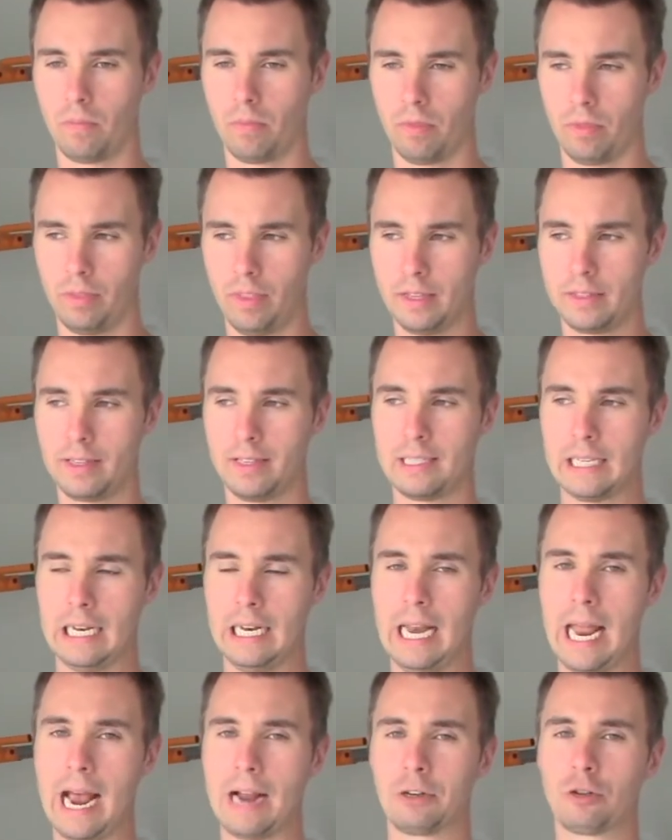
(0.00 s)
this is a
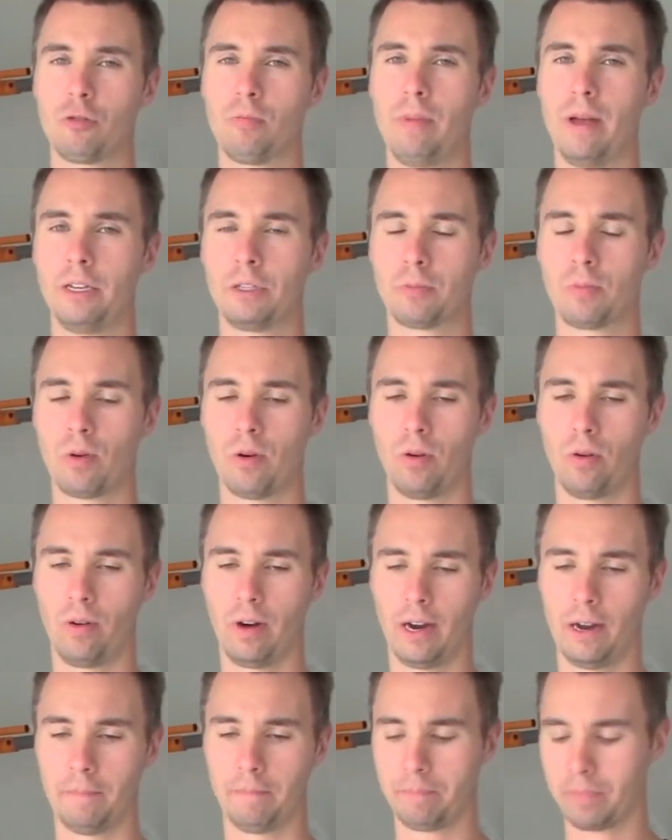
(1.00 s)
natural-based
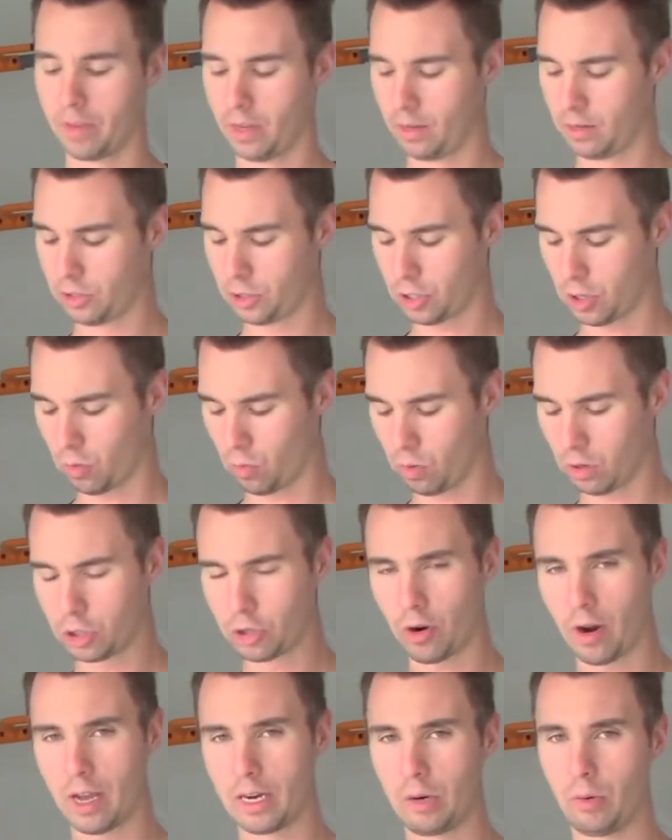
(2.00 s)
program, so we're
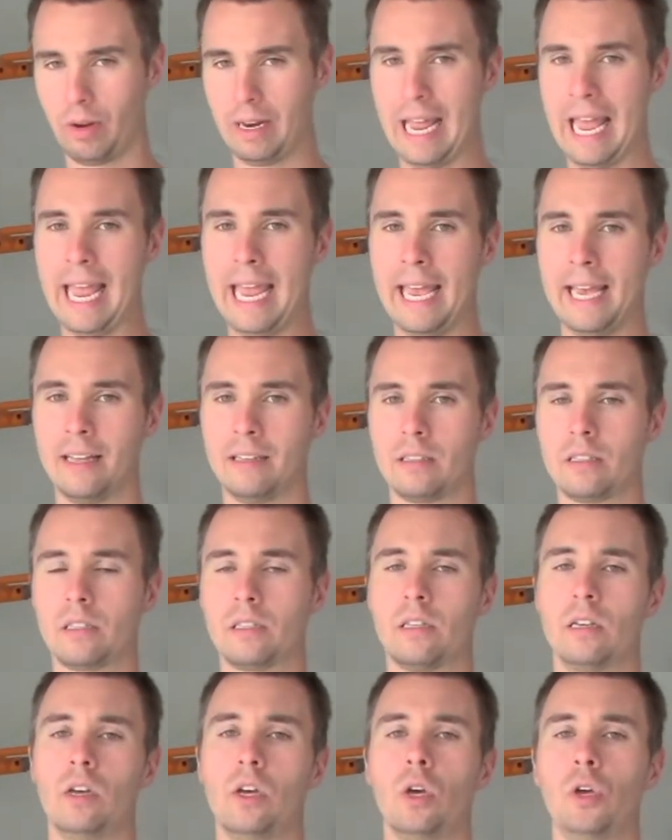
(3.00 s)
trying to
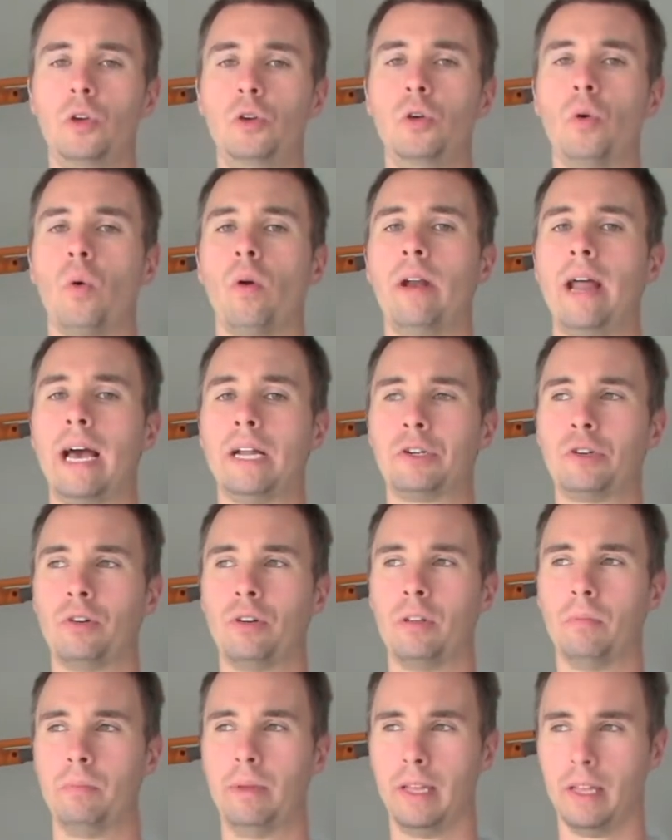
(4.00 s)
enhance your natural
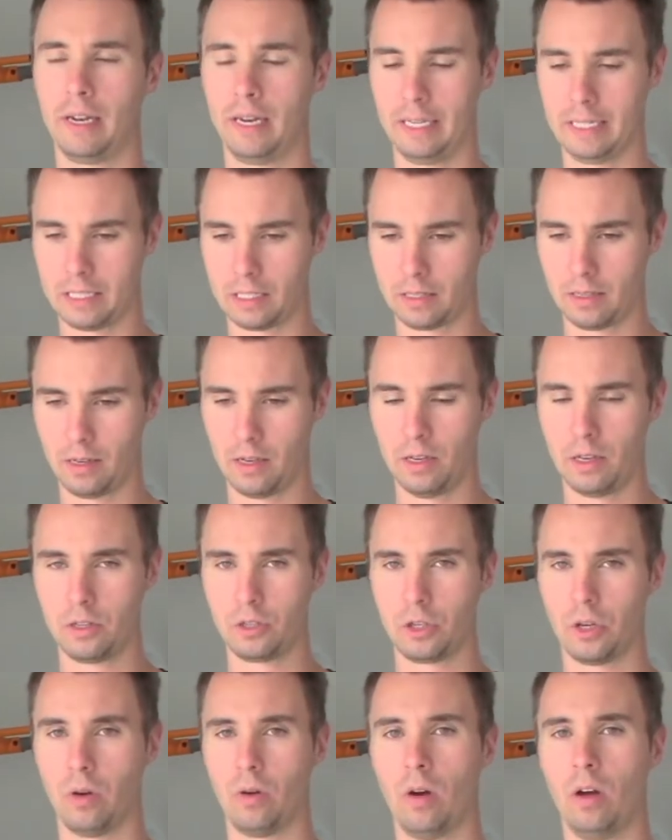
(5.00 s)
abilities.
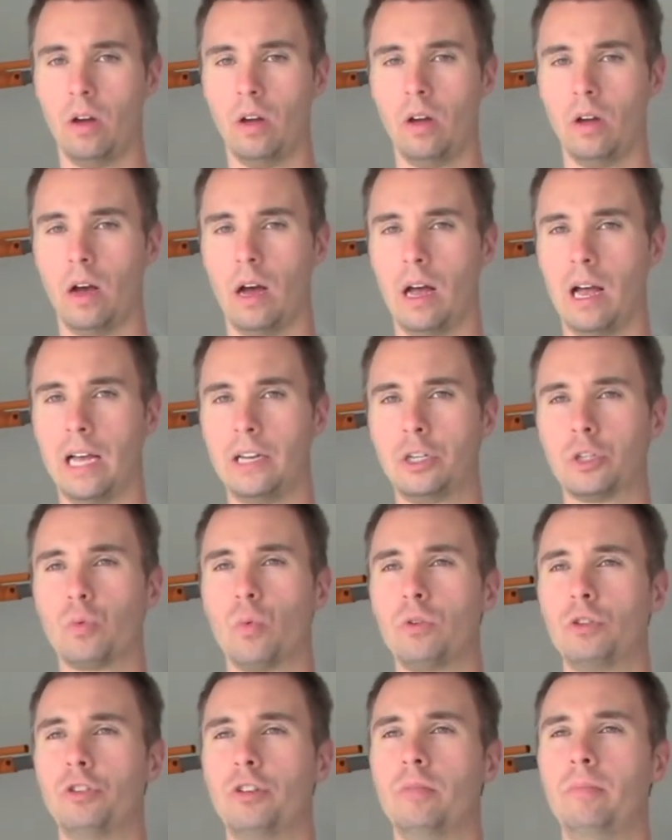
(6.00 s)
So I just
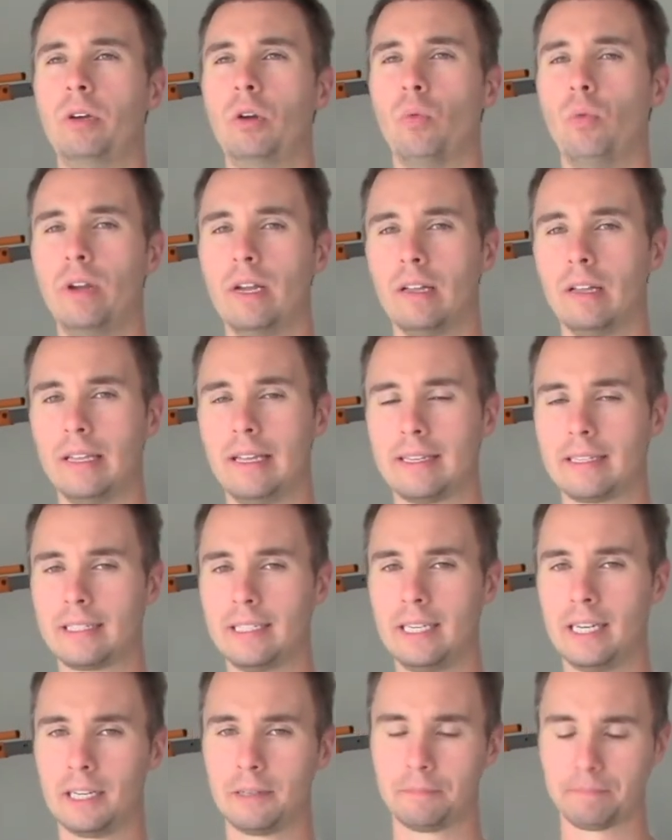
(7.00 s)
want you to be
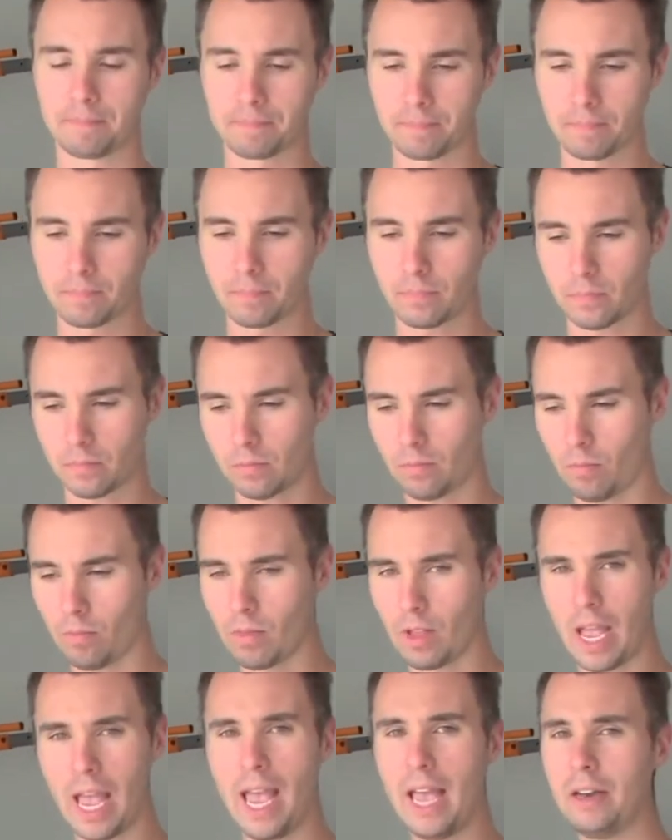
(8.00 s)
realistic,
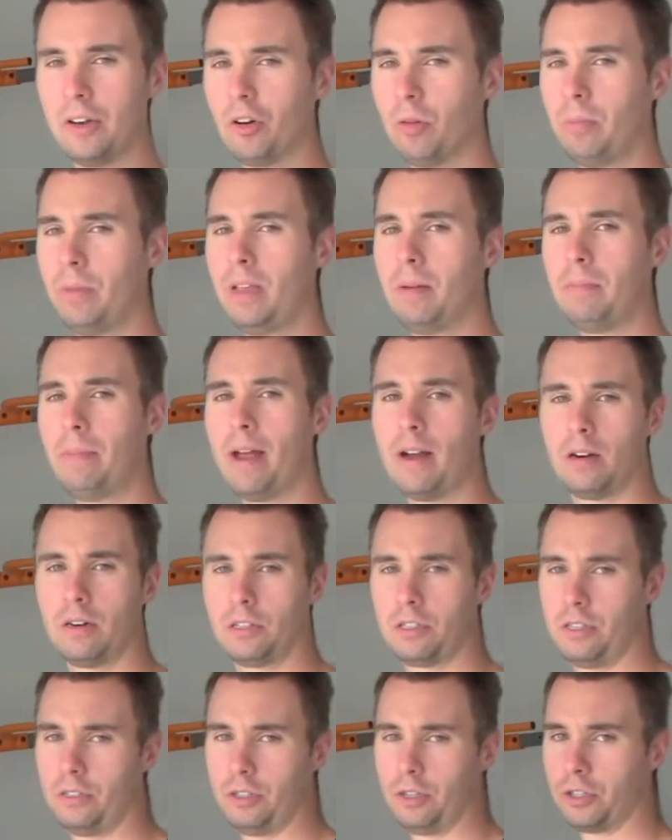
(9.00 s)
and don't be
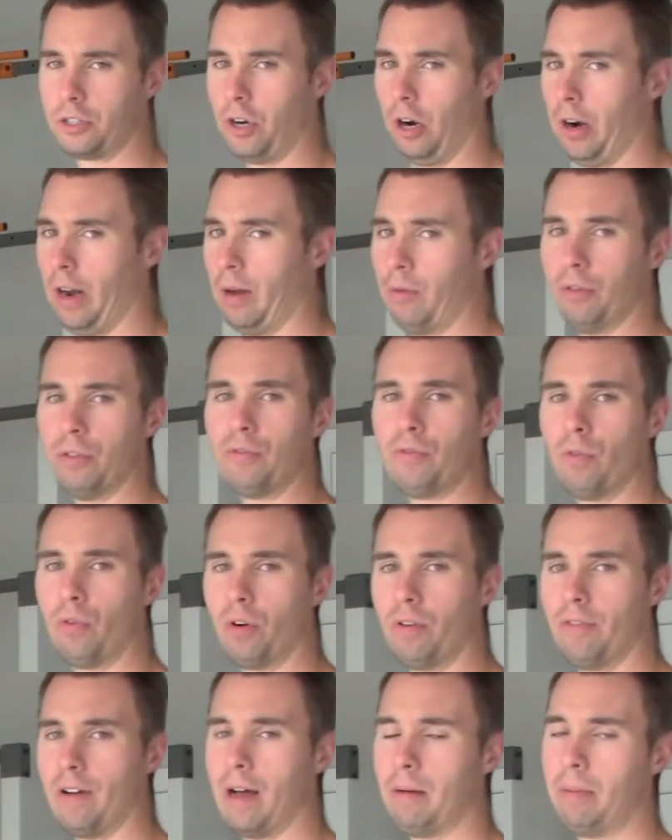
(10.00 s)
embarrassed to start out with a
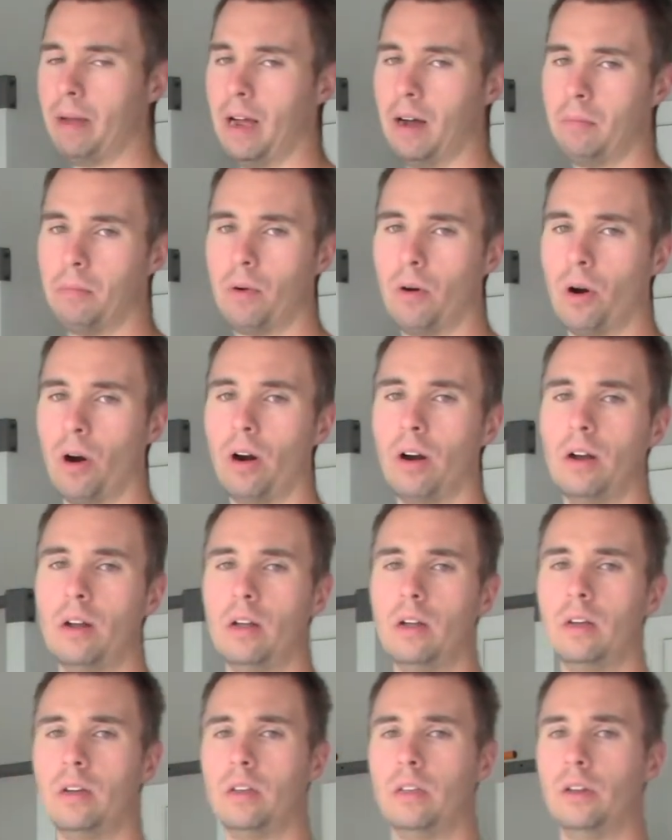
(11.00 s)
45-pound bar.
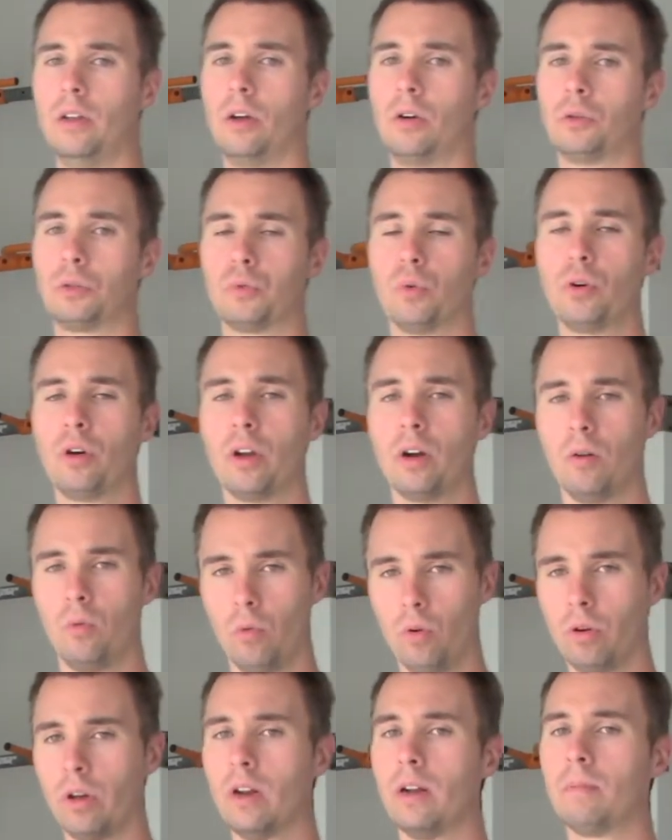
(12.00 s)
You know, because
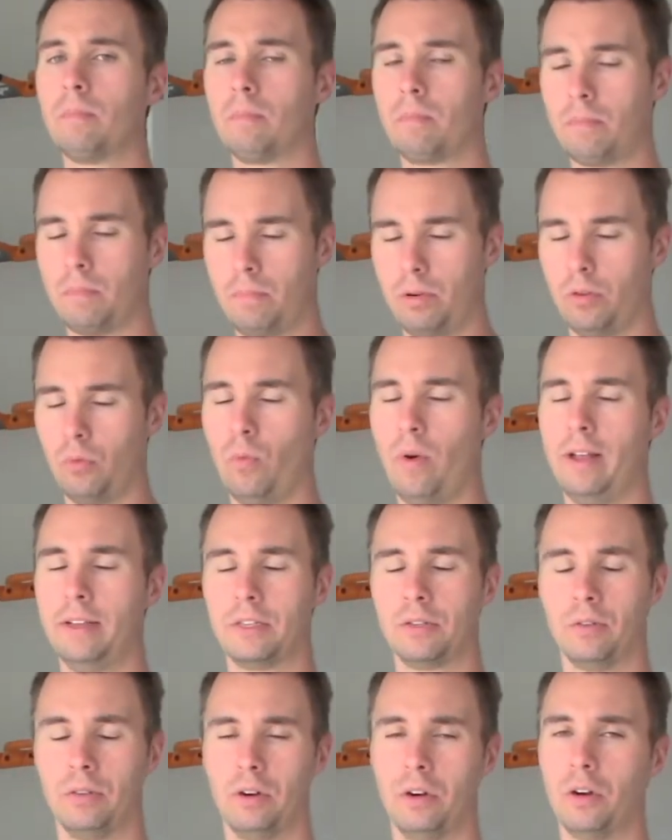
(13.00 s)
we're gonna put weights
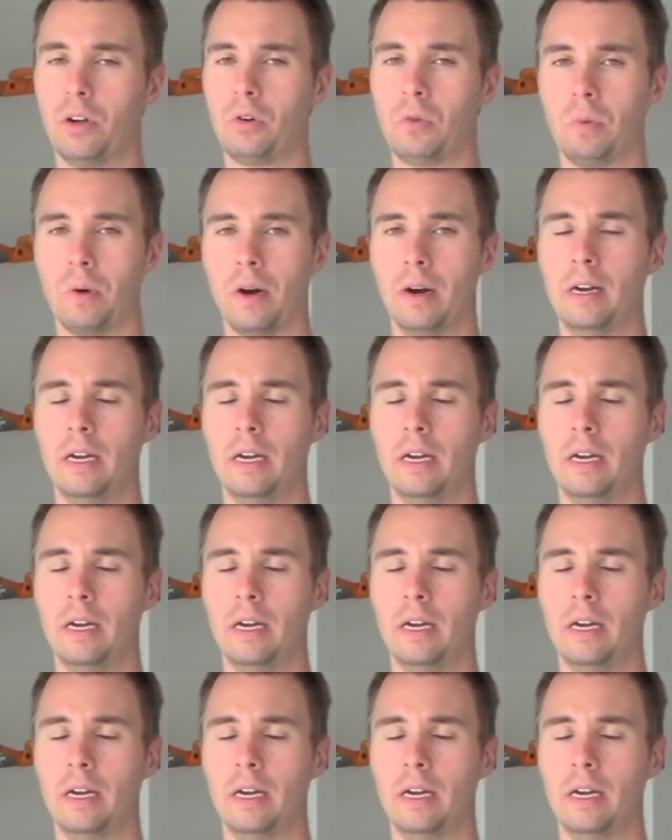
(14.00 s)
on there, don't worry.